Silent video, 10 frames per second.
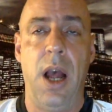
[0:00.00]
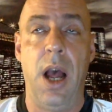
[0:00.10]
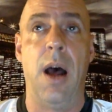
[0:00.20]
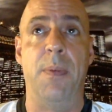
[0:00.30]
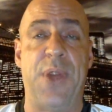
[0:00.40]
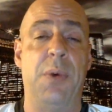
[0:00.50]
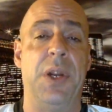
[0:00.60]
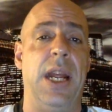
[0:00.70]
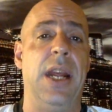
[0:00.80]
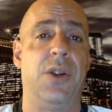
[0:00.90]
The thing
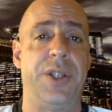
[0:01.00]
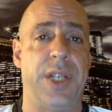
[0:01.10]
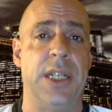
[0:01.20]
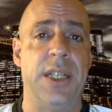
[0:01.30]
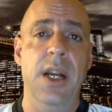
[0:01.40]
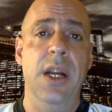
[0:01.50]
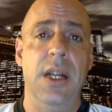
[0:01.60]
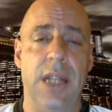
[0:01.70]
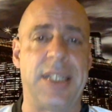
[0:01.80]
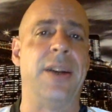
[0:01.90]
with the Eagles is,
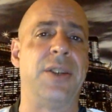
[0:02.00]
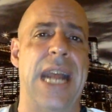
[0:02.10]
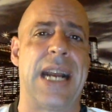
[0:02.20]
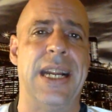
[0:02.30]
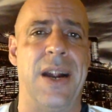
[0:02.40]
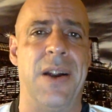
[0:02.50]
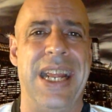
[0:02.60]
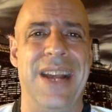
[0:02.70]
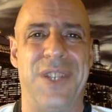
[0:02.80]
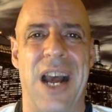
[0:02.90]
listen, their secondary
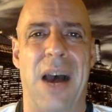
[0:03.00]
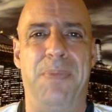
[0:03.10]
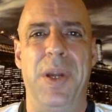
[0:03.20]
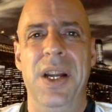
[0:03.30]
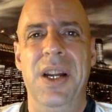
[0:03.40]
gives up